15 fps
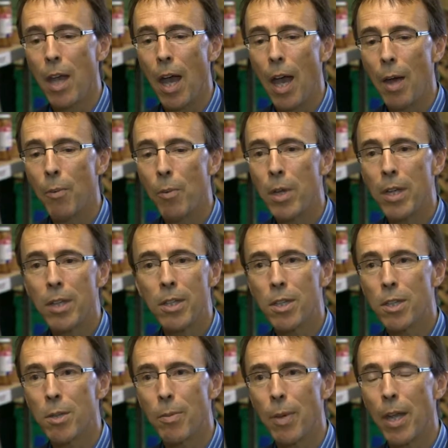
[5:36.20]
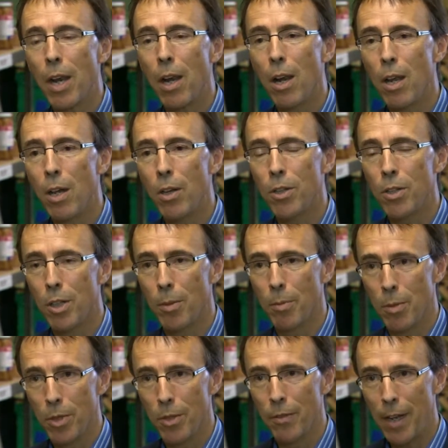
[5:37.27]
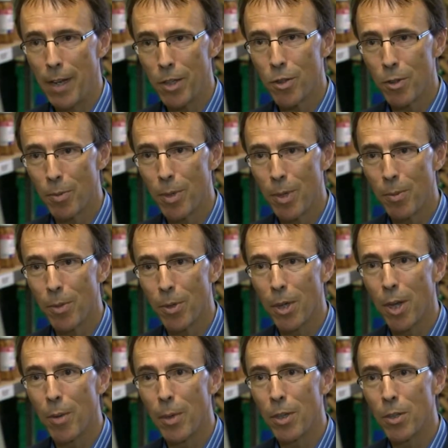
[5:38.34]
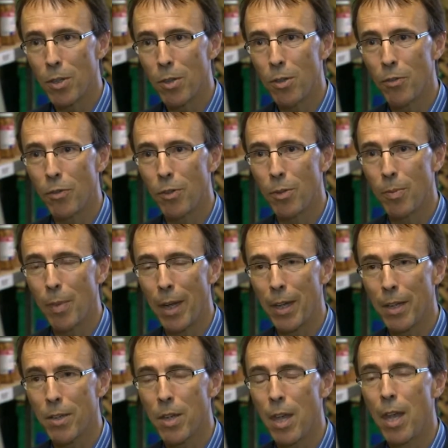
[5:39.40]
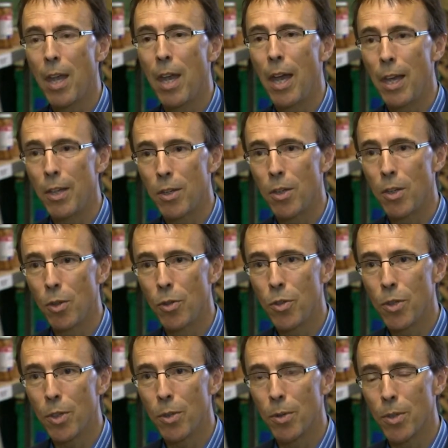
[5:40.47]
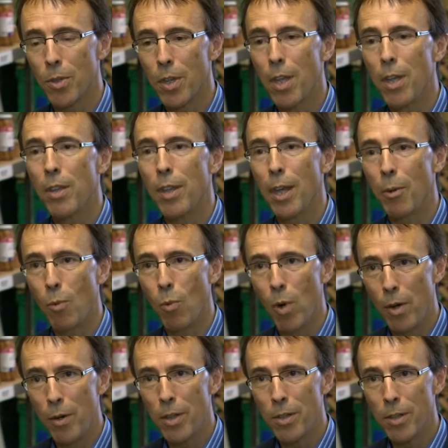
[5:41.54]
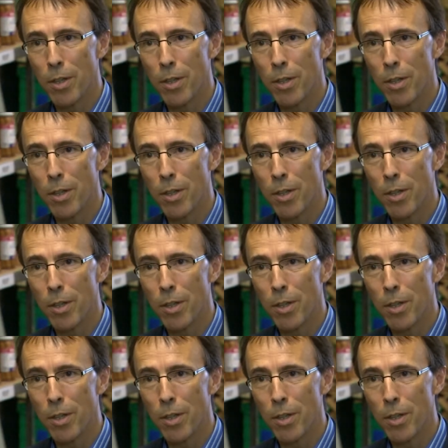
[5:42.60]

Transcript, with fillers: and we anticipate large numbers of extra people coming to food banks as a consequence. That worries